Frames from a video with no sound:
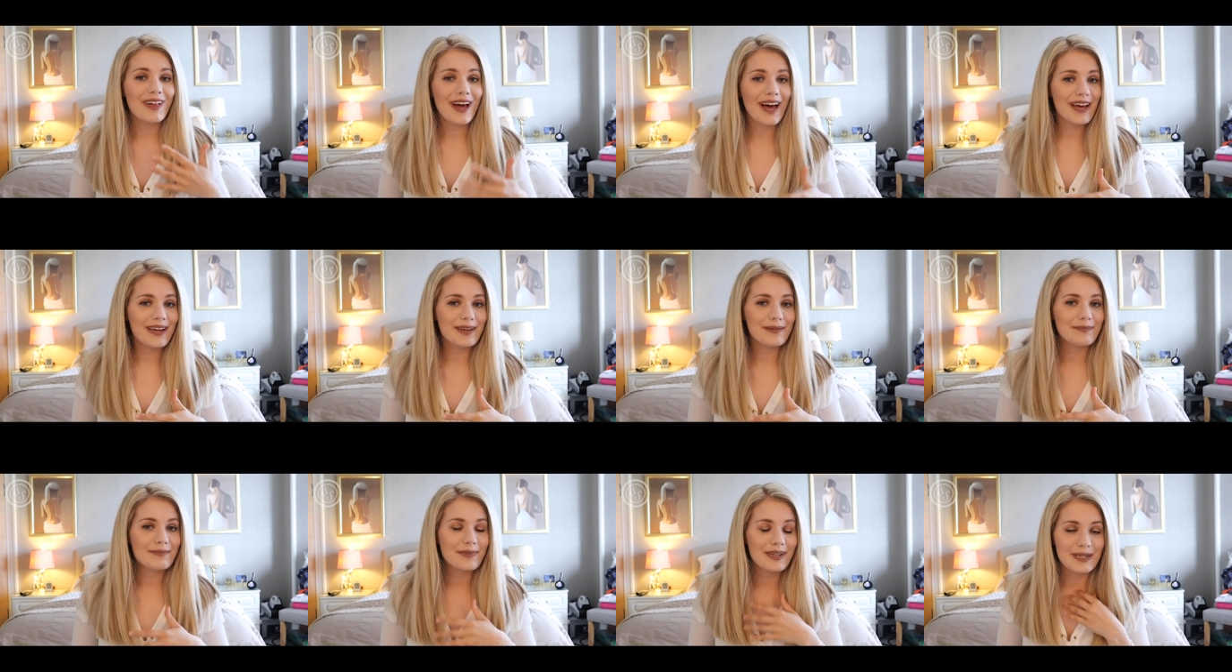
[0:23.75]

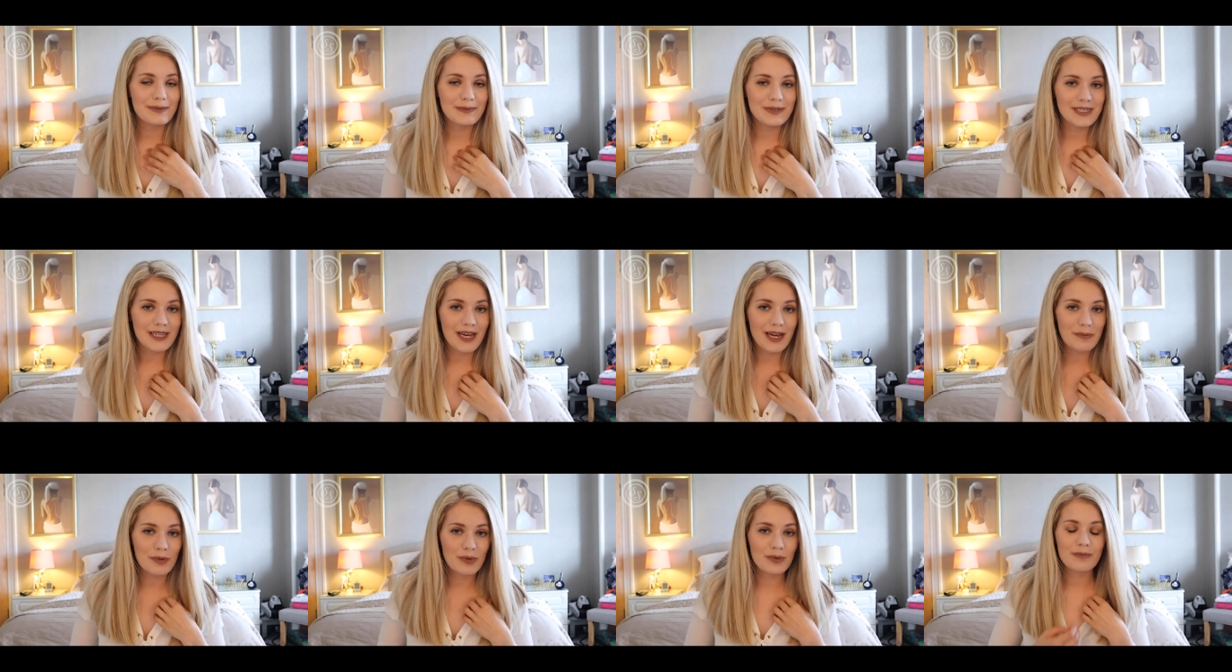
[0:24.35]
Hi, my name's
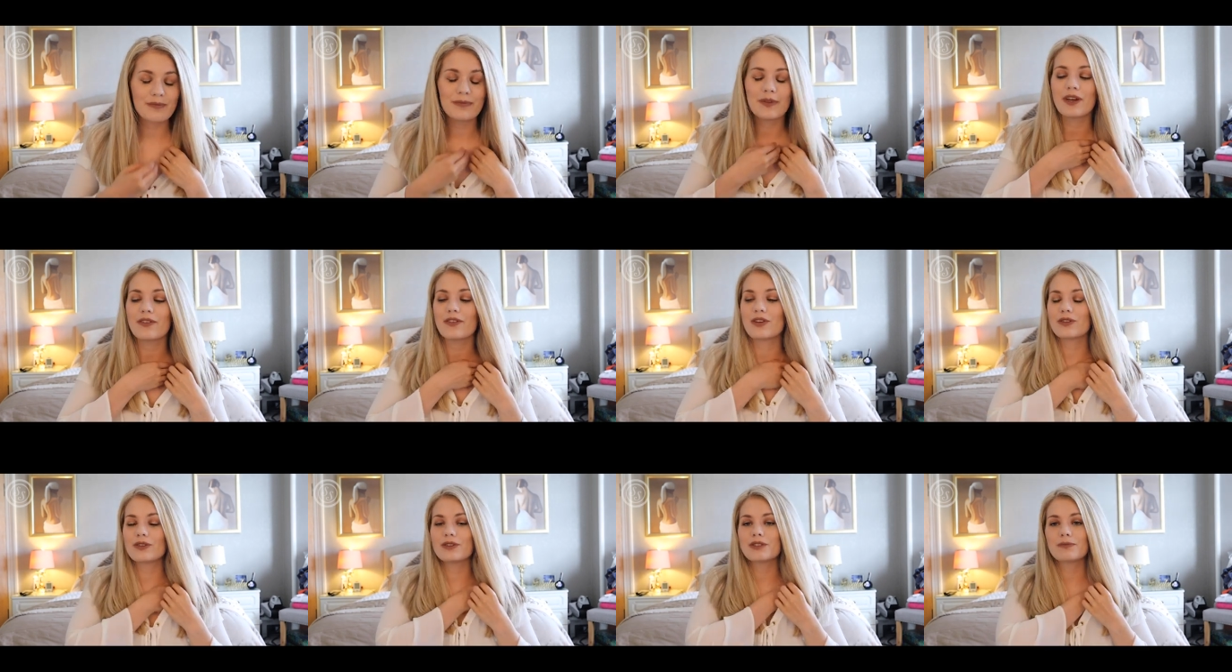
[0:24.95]
Simo.
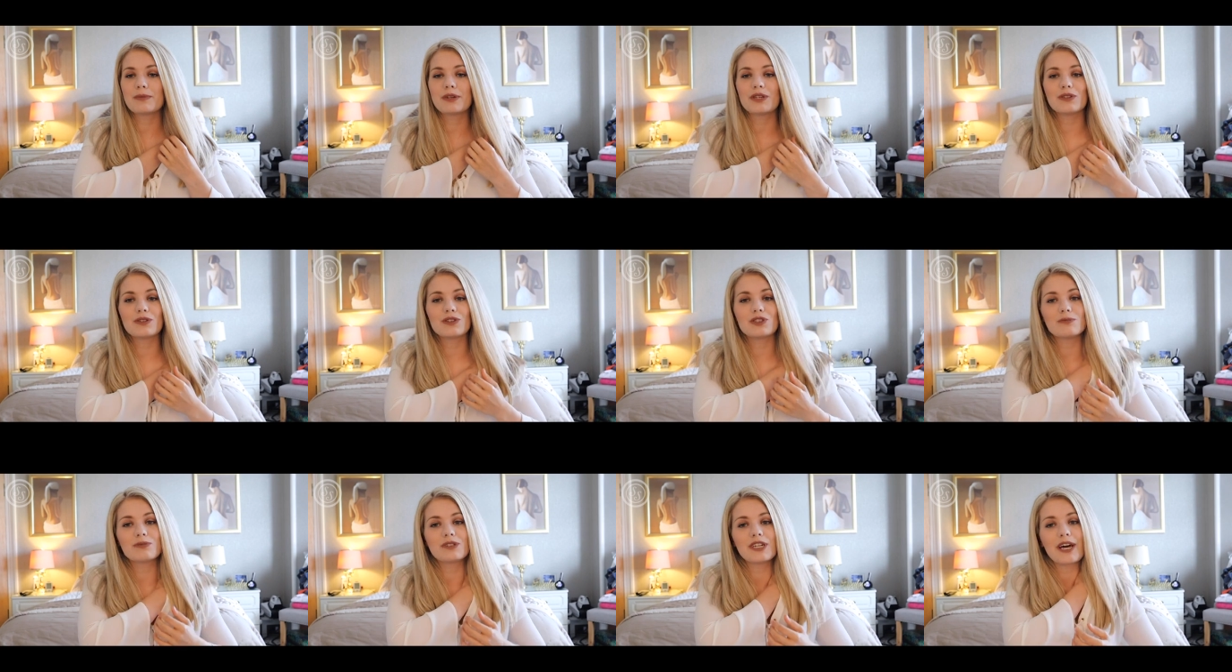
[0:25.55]
If you're new to my
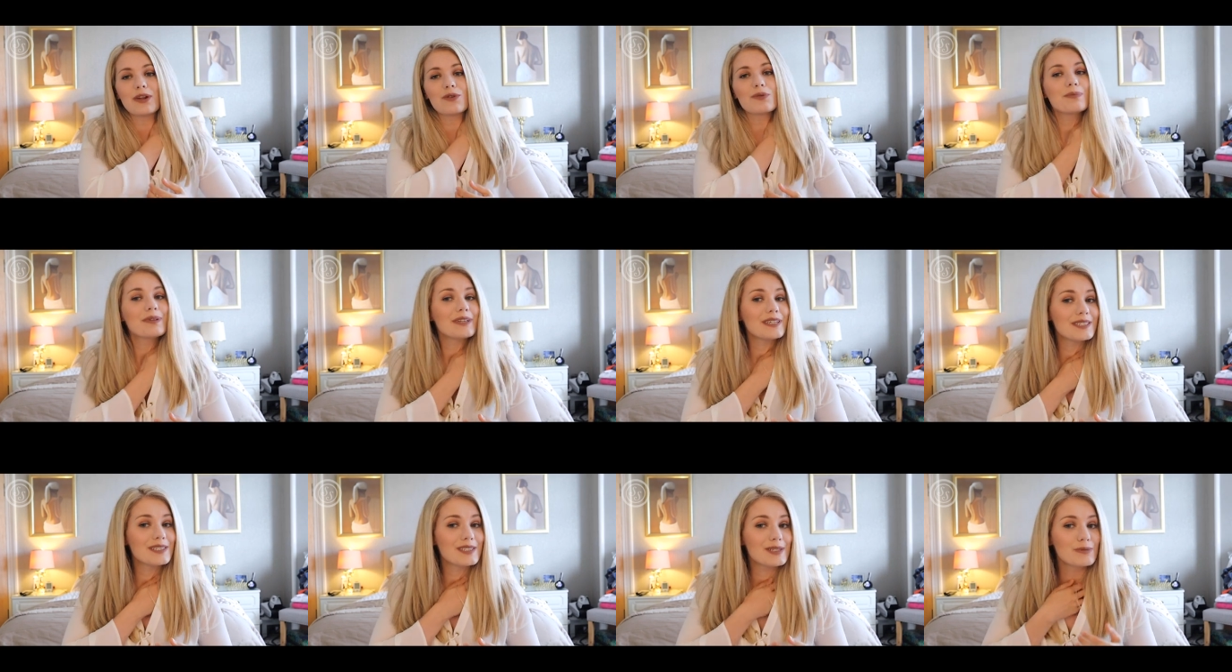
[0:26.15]
YouTube channel,
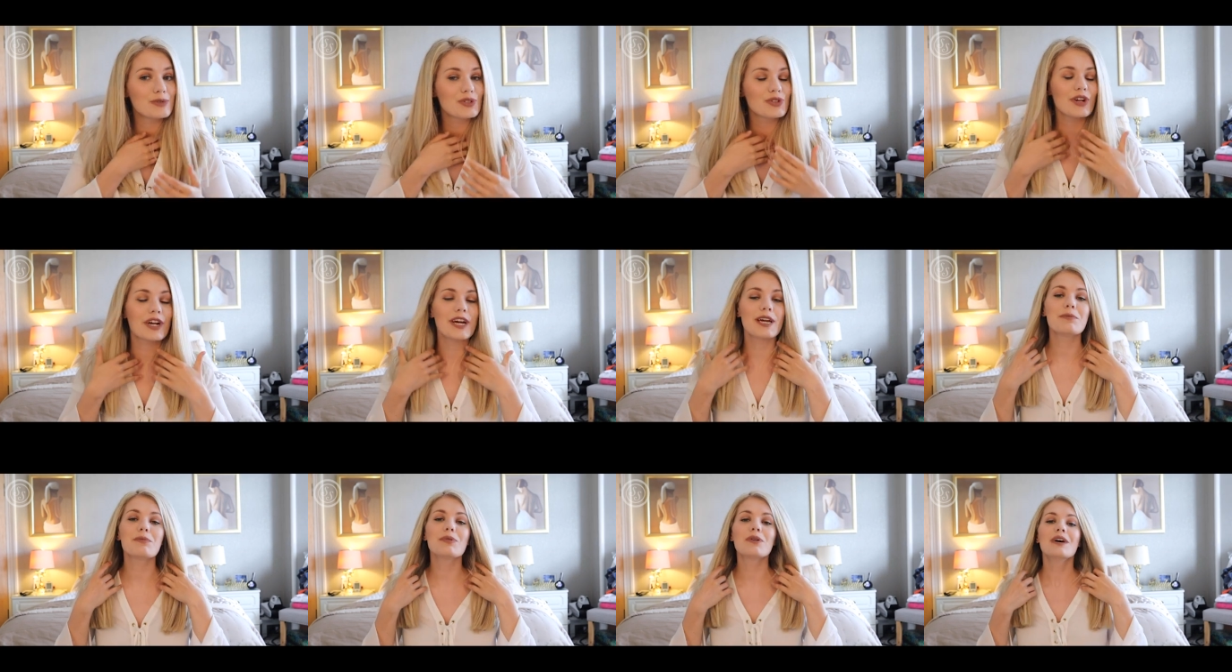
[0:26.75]
please
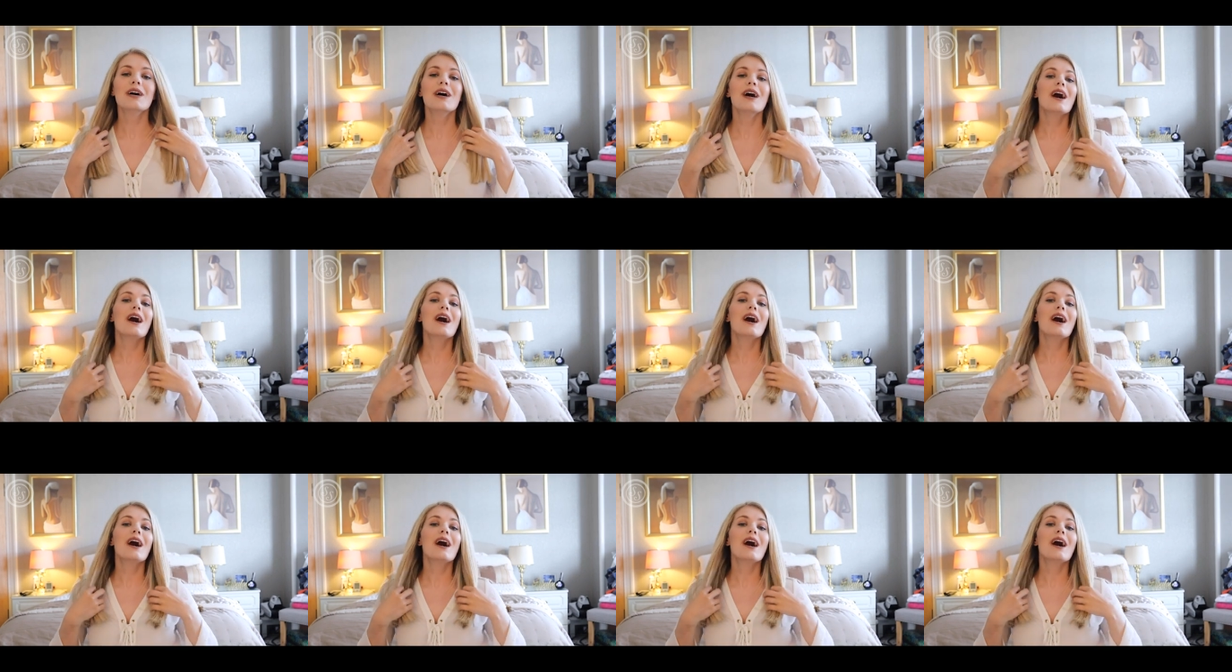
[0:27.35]
subscribe.